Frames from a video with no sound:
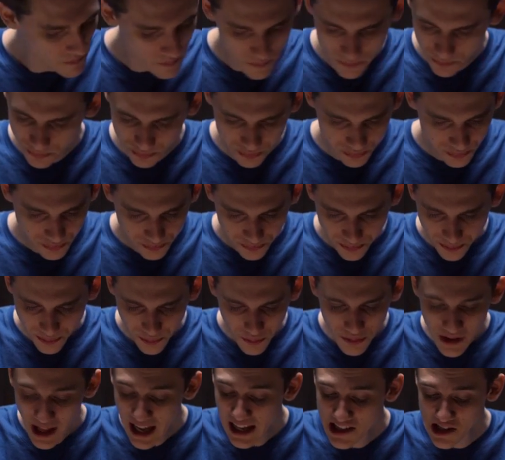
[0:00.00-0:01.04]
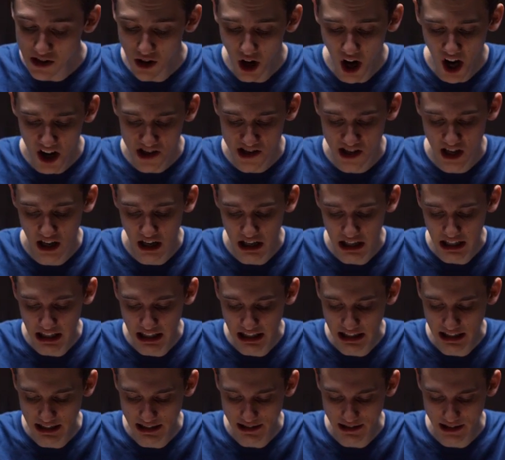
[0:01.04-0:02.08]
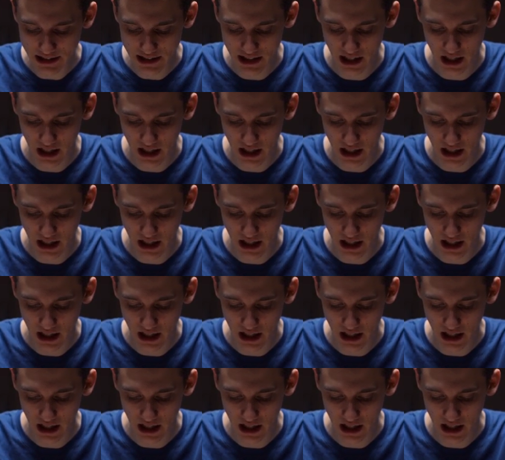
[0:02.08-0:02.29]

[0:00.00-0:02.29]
unfortunately? That's lost. Ah,